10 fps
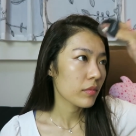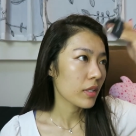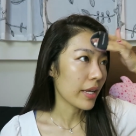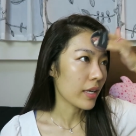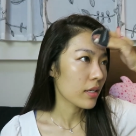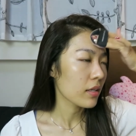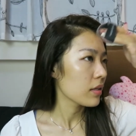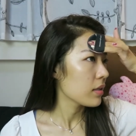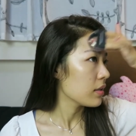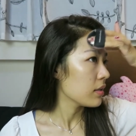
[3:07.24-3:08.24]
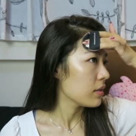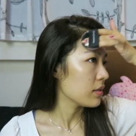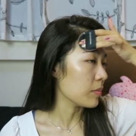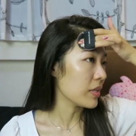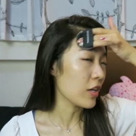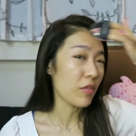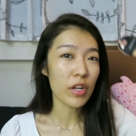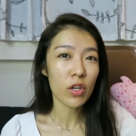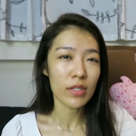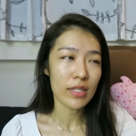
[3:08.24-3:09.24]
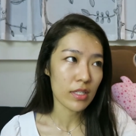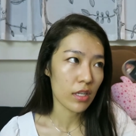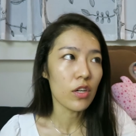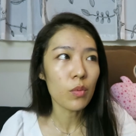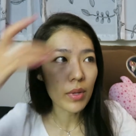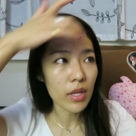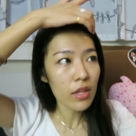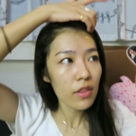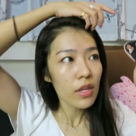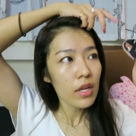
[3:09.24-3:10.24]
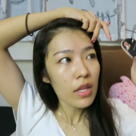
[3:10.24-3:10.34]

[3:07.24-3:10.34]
like something that you're really concerned with.